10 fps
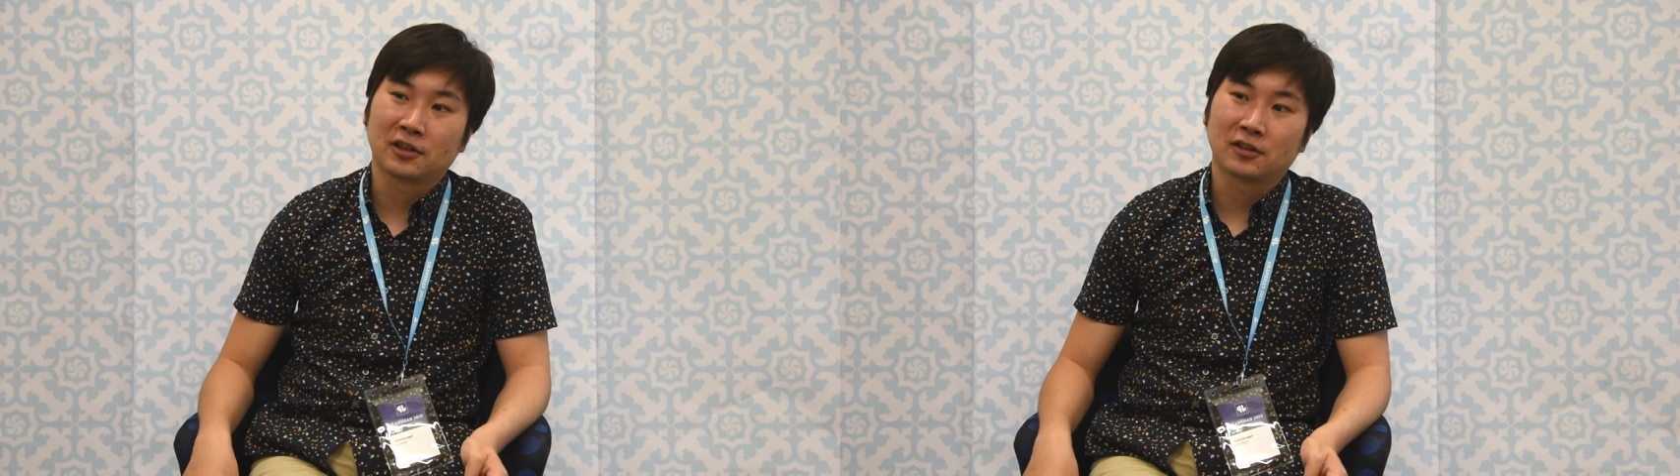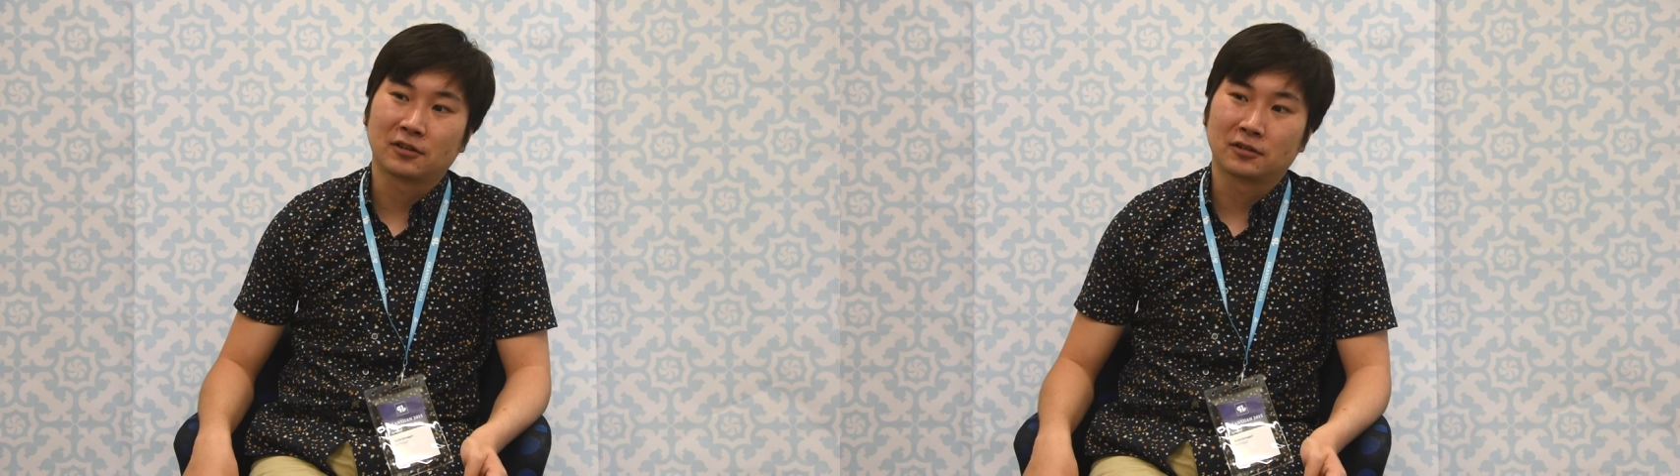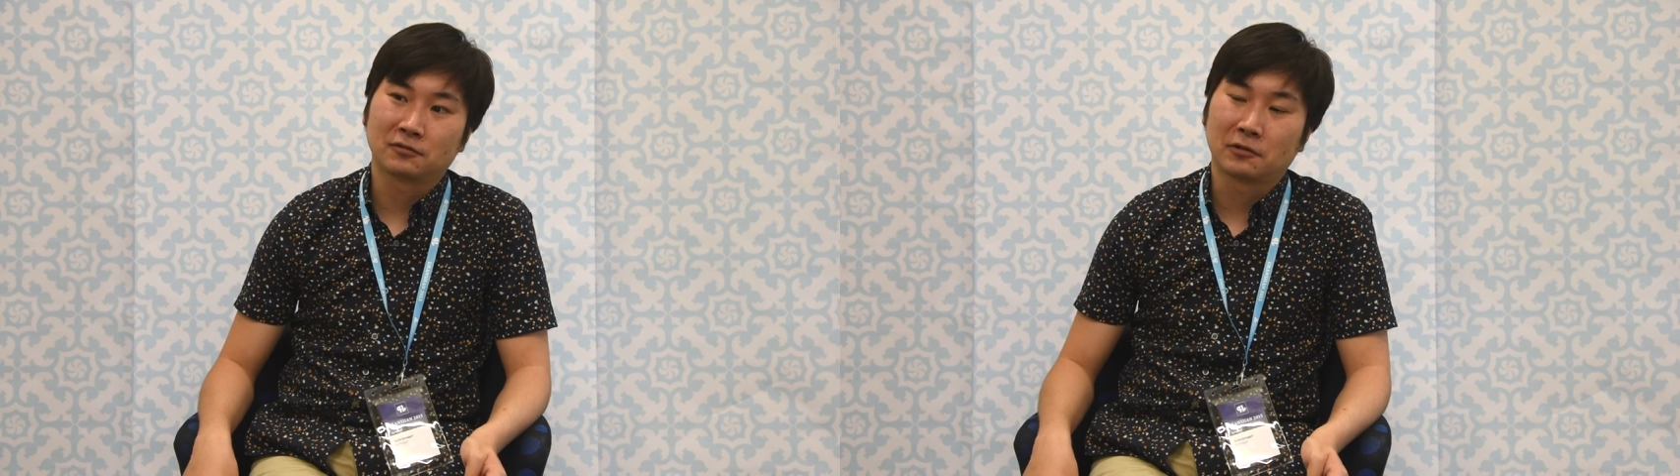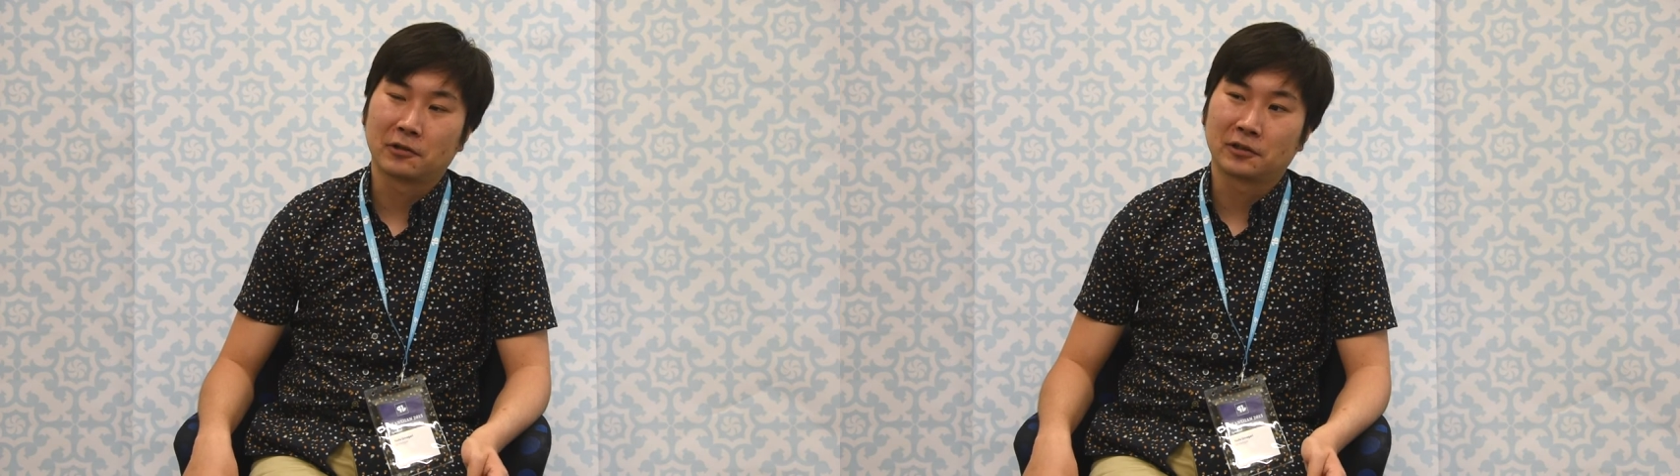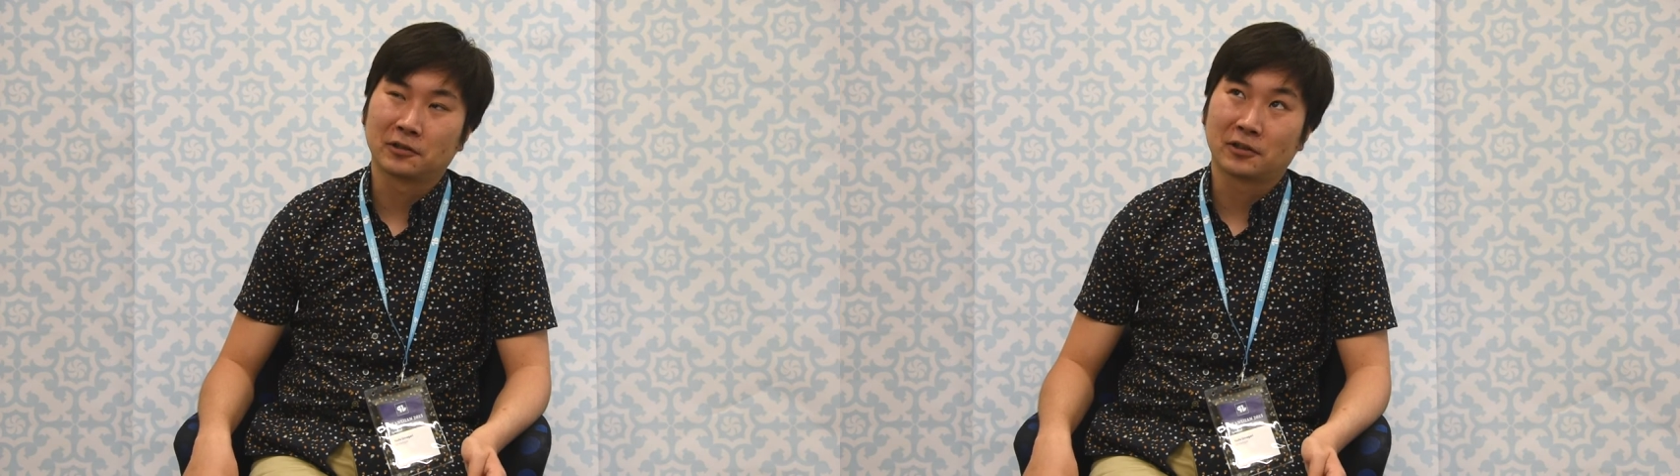in the
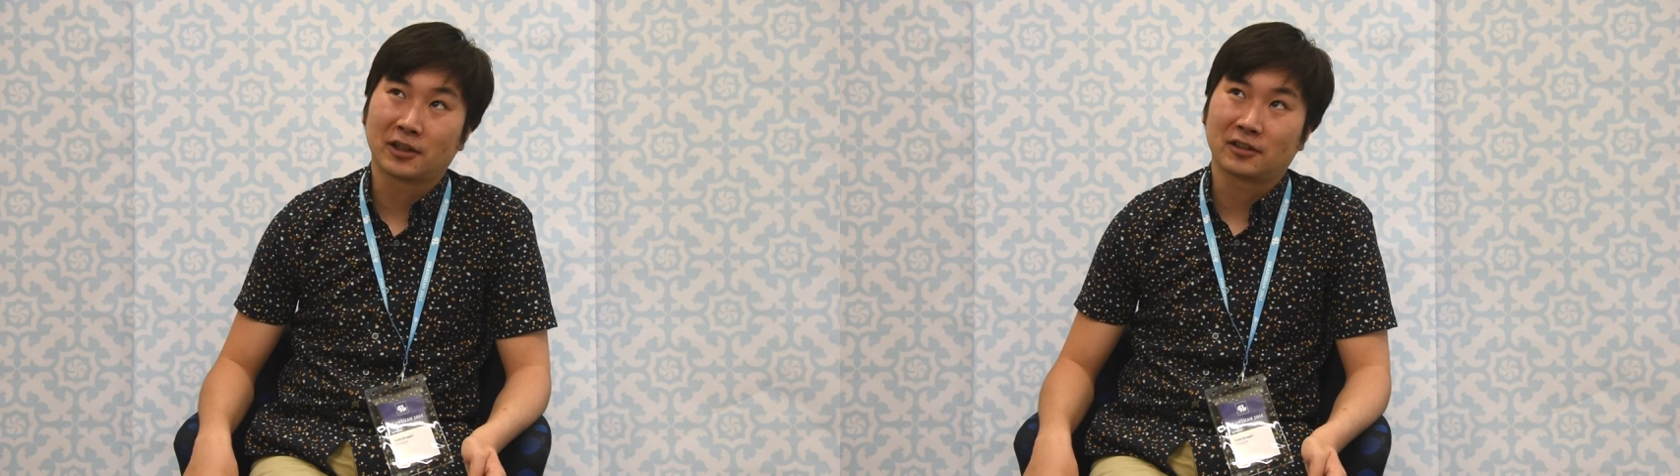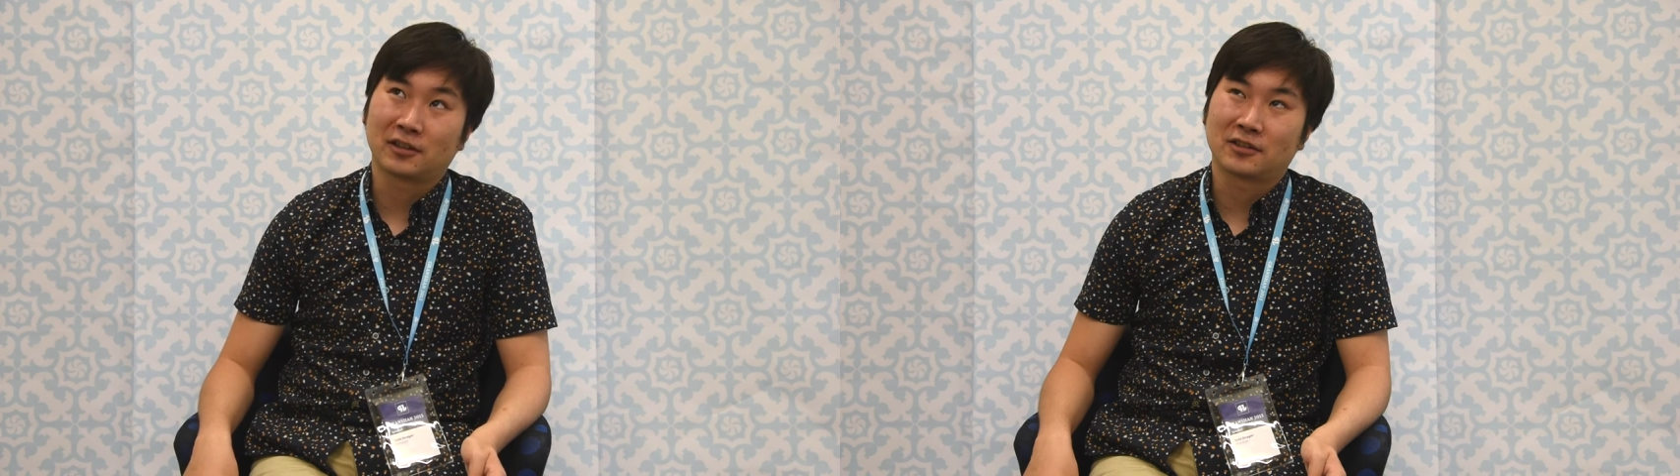word non-Latin.